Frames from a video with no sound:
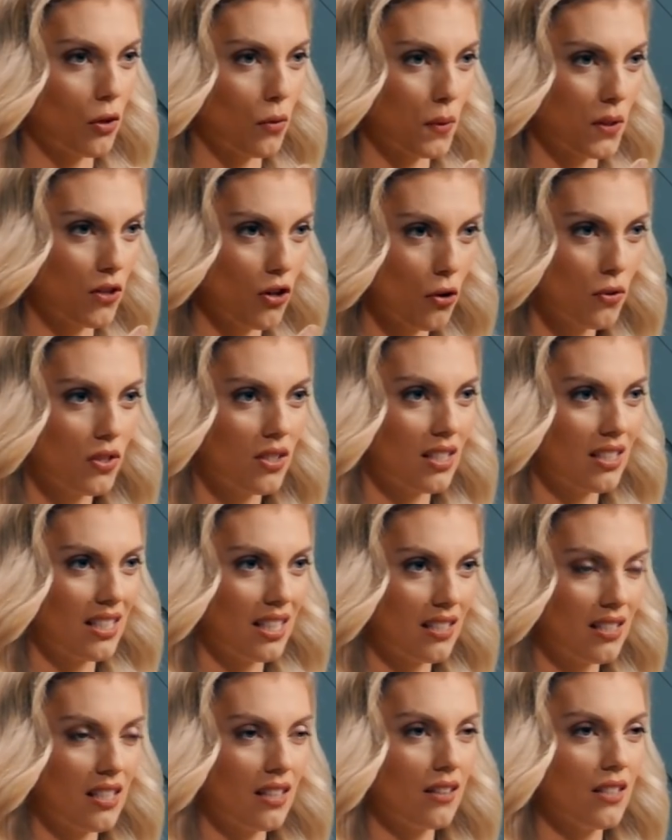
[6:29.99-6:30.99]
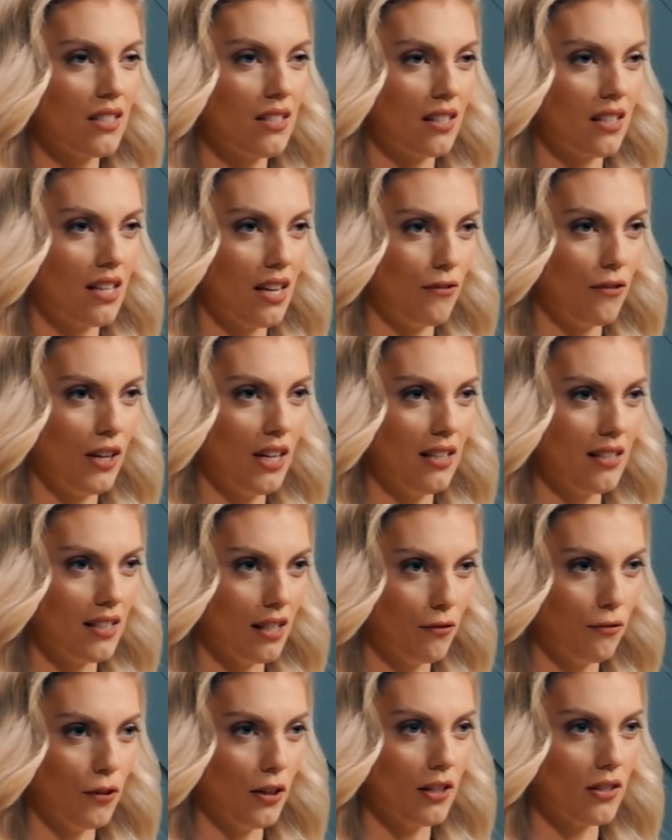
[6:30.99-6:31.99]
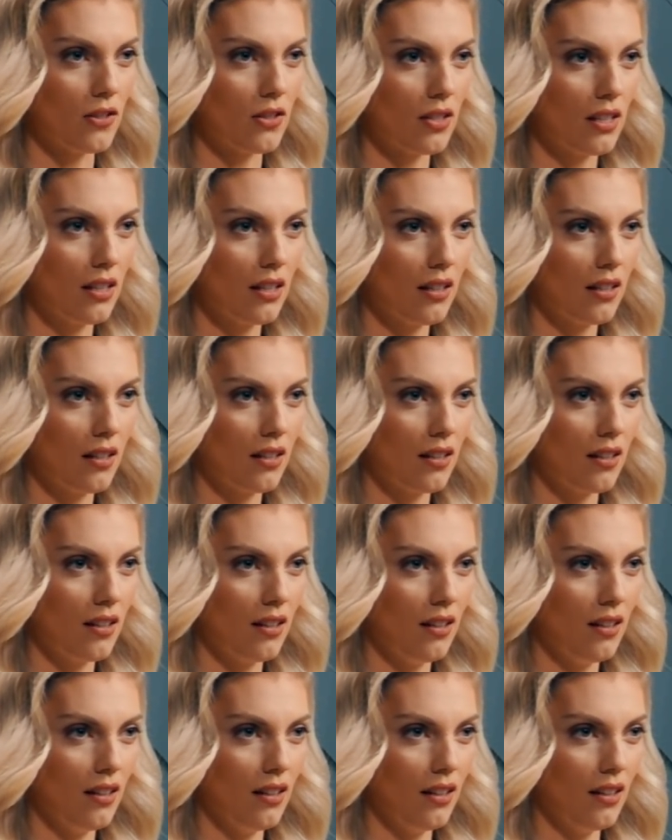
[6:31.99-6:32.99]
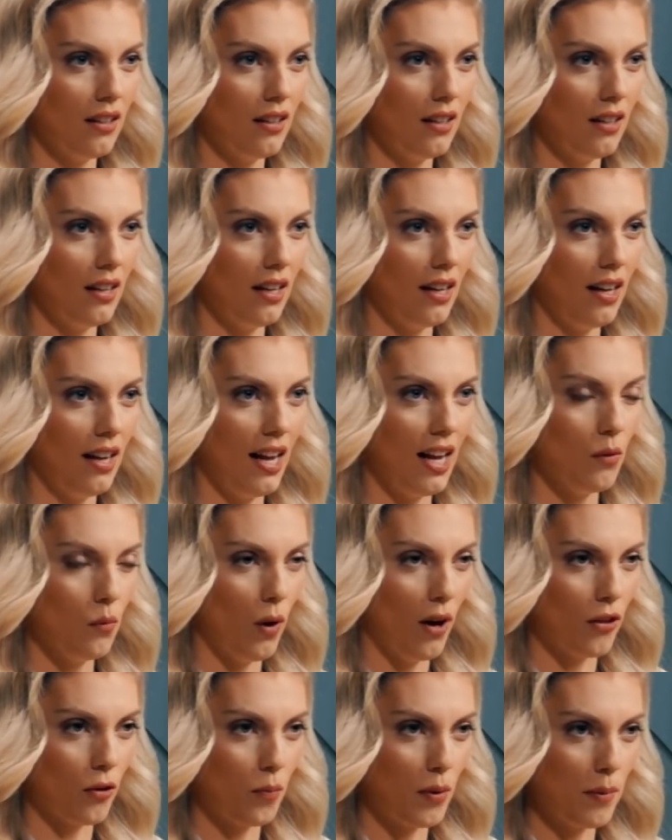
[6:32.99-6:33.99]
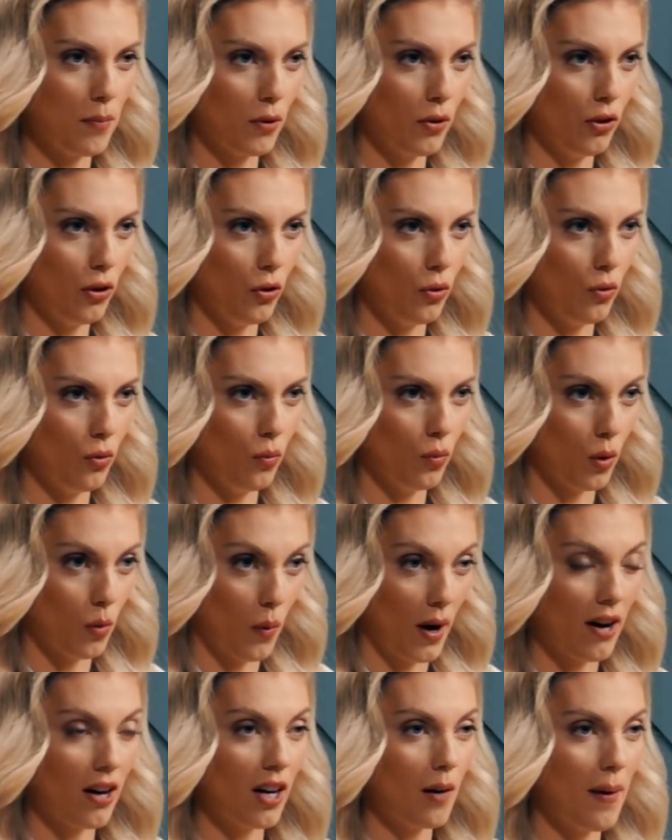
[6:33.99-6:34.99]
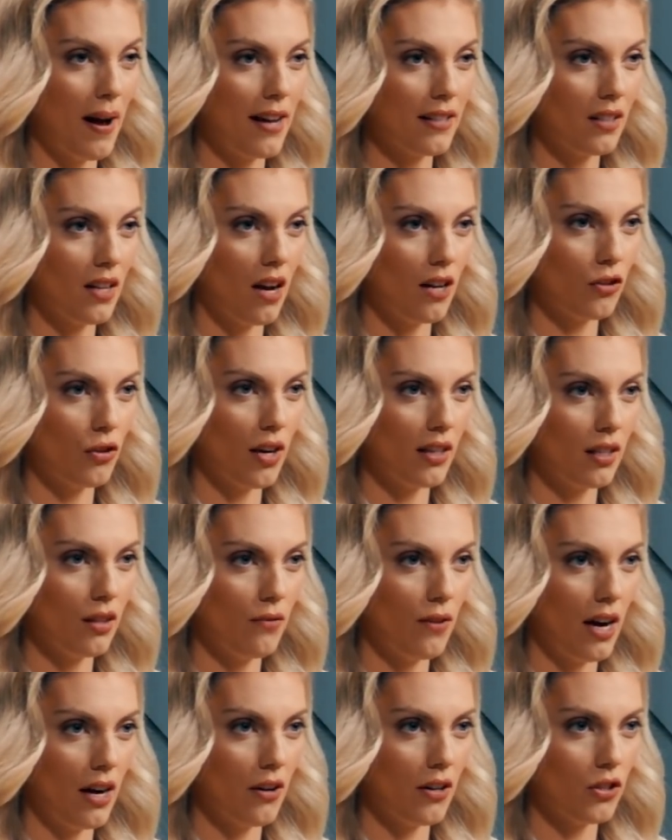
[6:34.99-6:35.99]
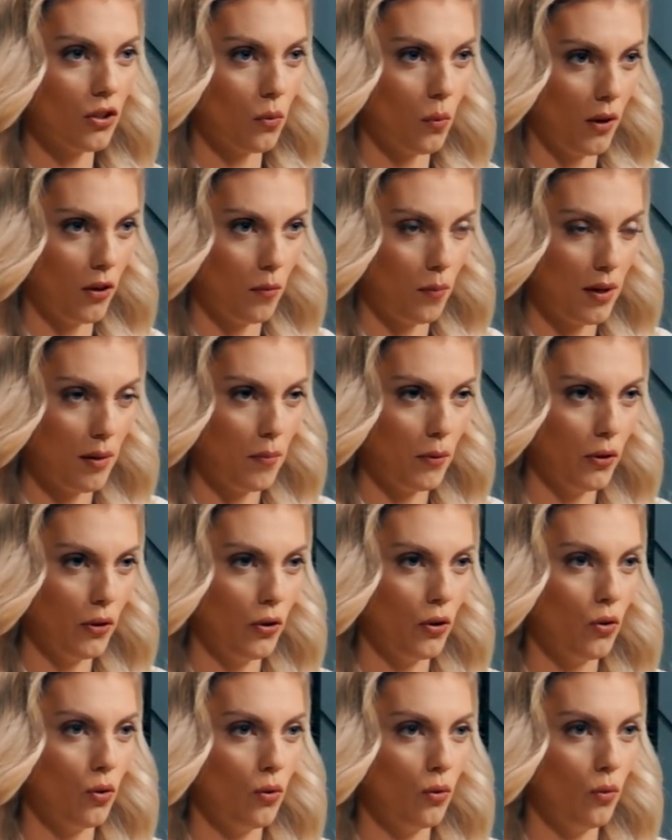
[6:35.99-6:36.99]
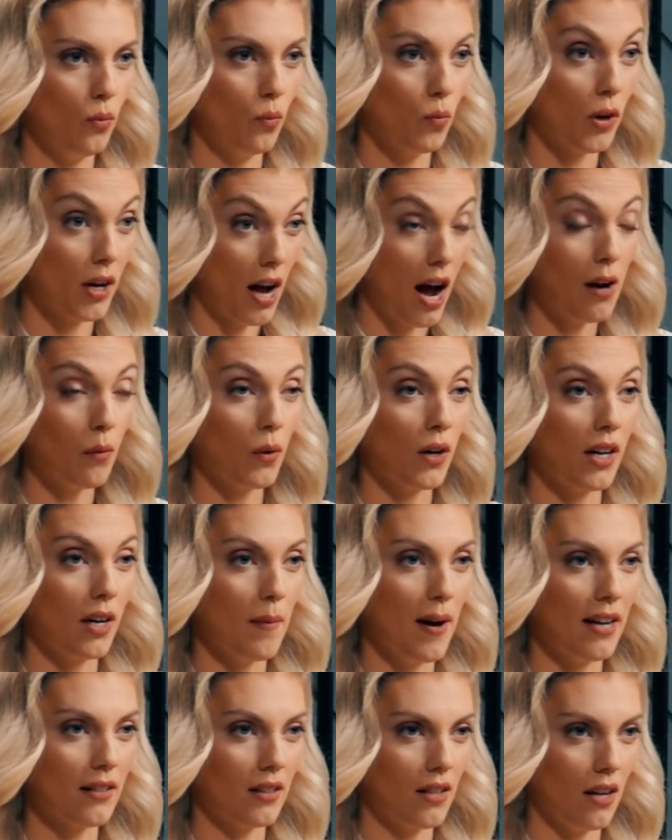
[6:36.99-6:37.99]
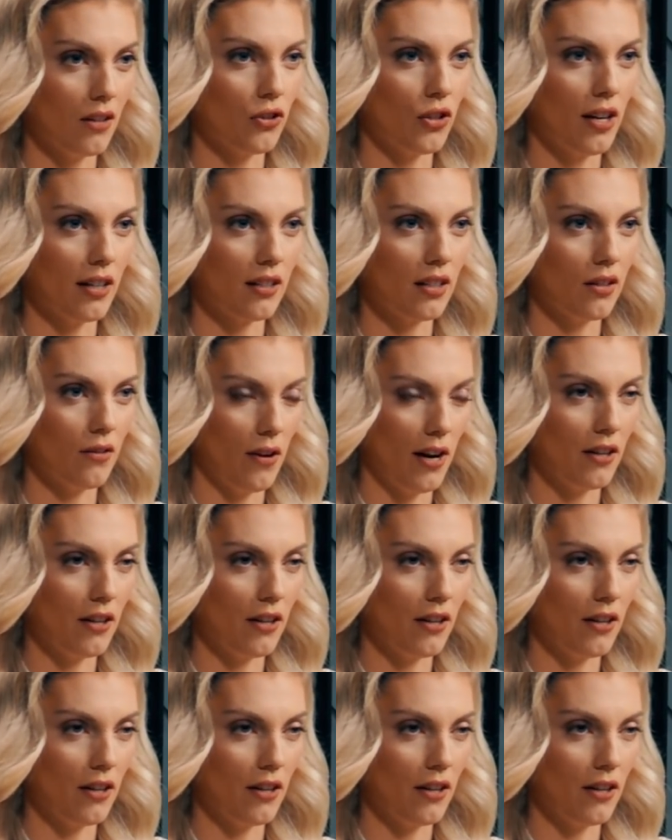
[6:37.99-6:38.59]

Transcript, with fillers: there was no statistically significant difference in whether people who were wearing a mask contracted the virus or whether people who were not wearing a mask contracted the